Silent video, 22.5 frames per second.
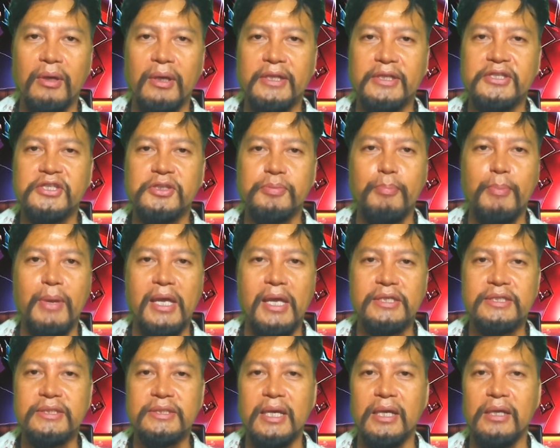and
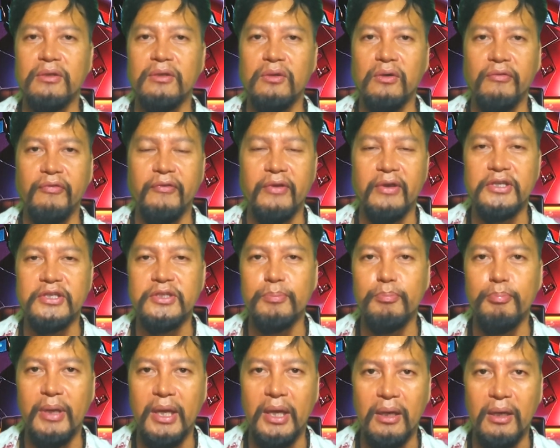smash that notification
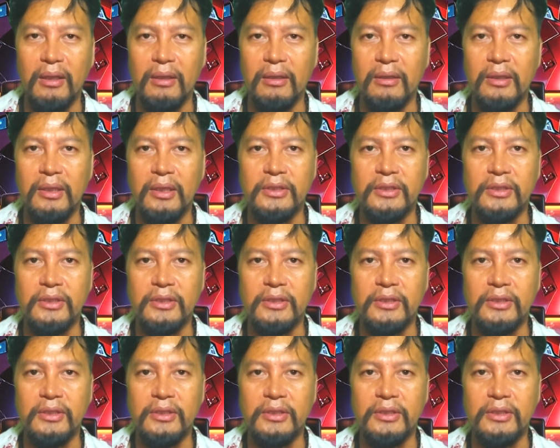bell